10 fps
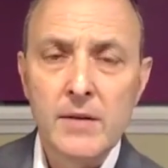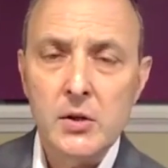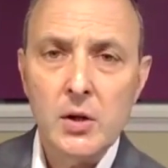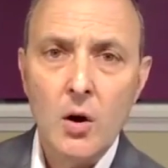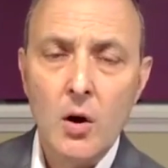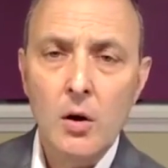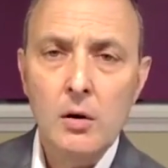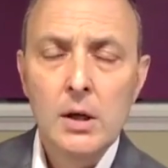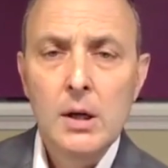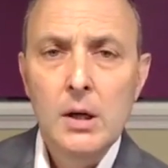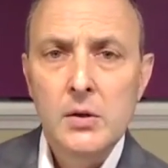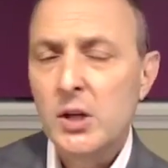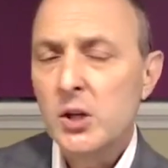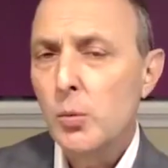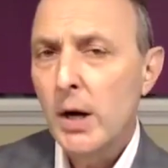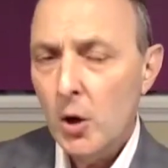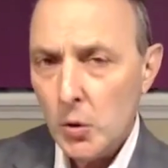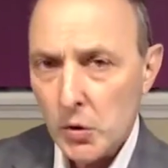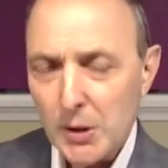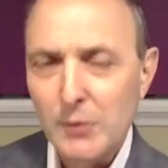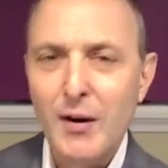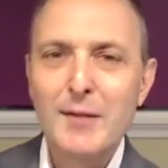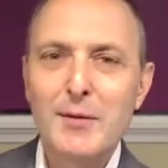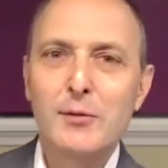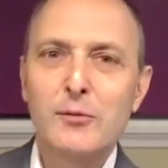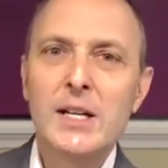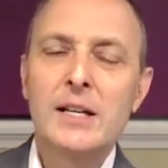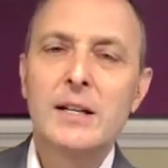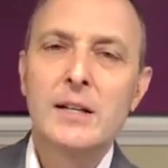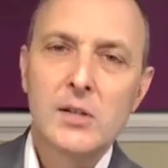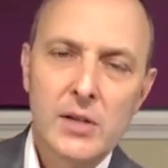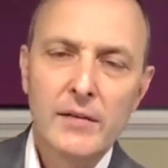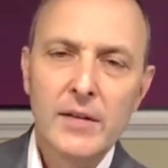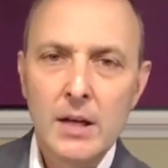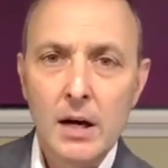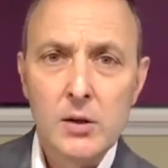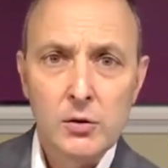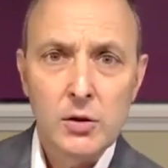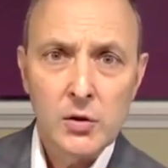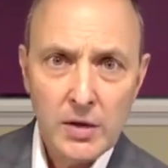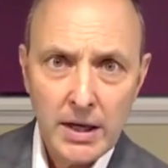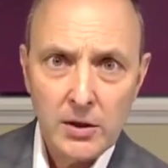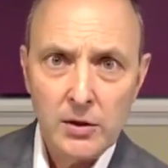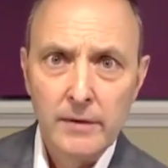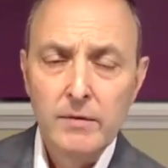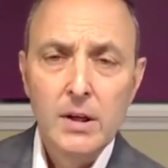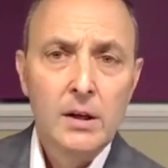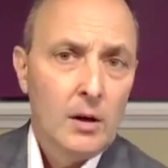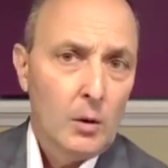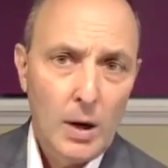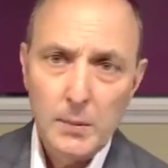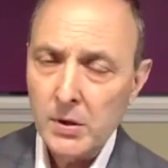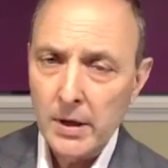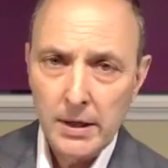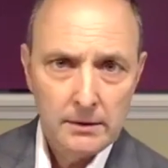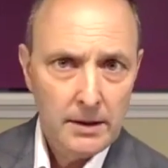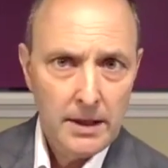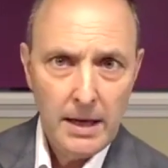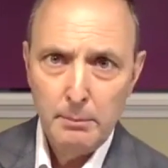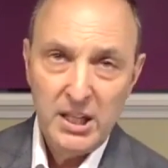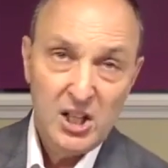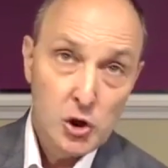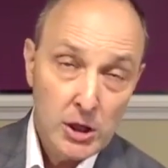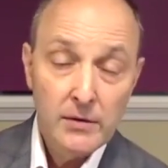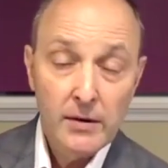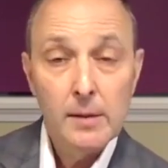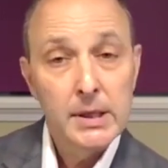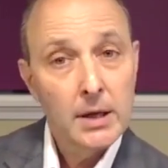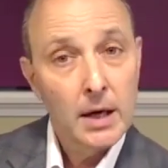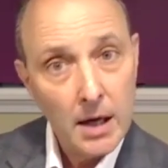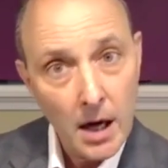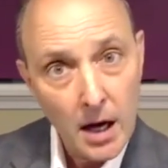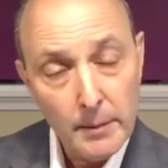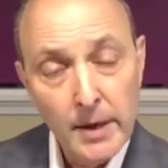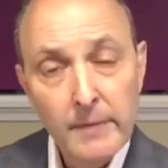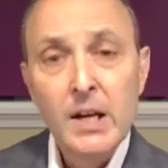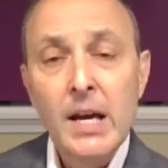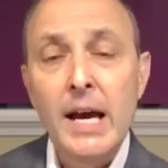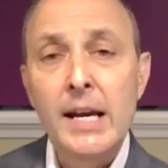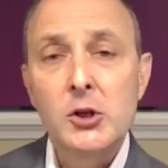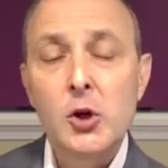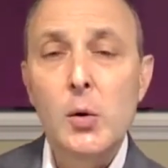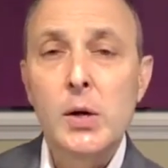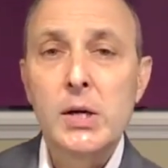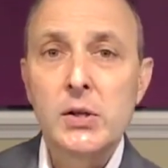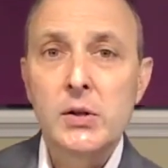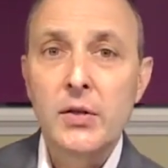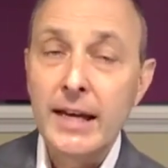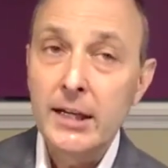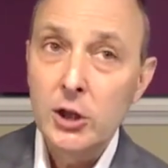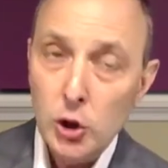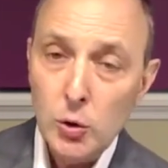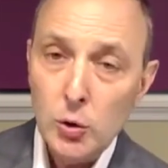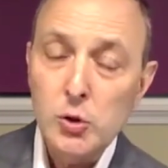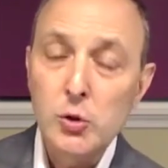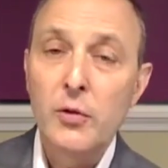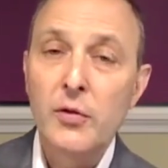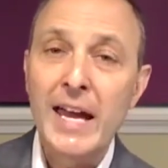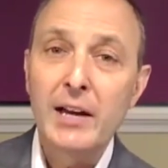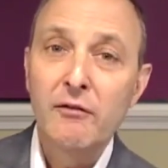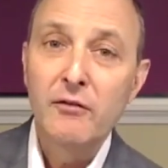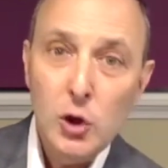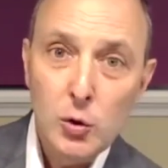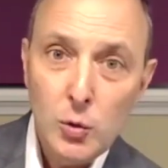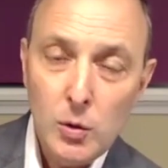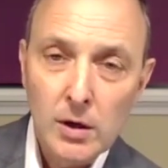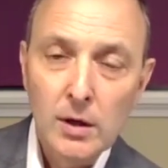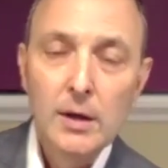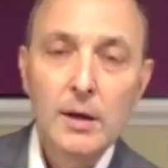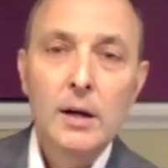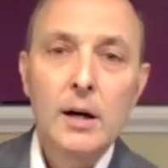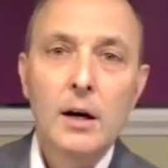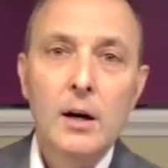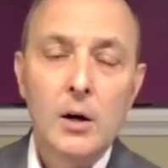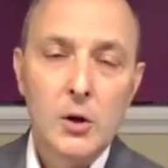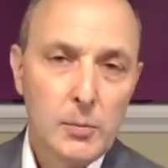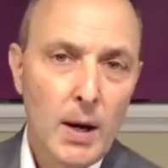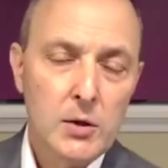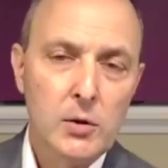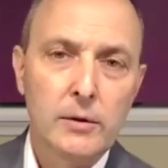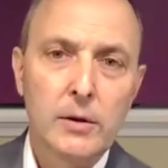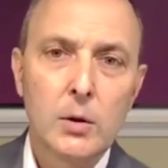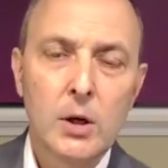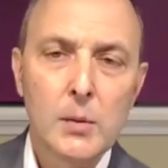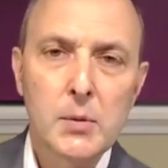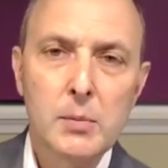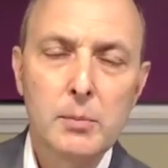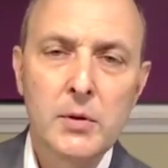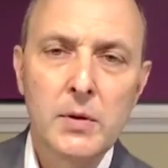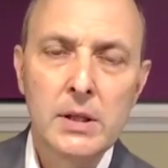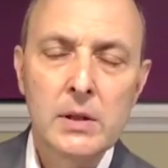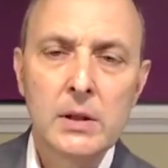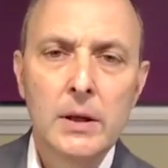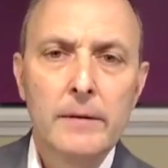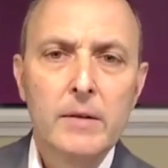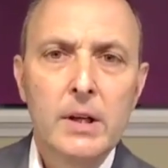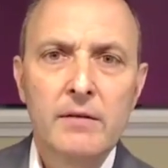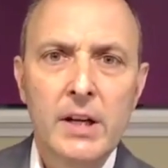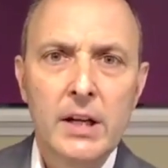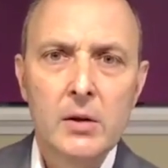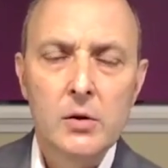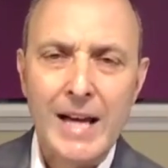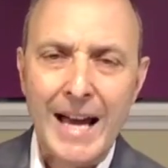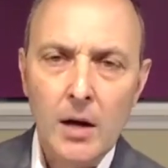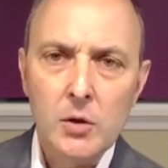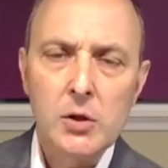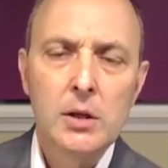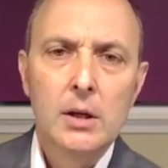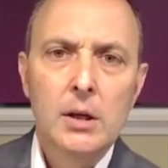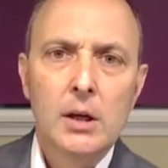give us a call. 610-653-7906. Our website, npgdevelopment.com. And as always, thank you to ThankView, our sponsor, who helps us put these videos out.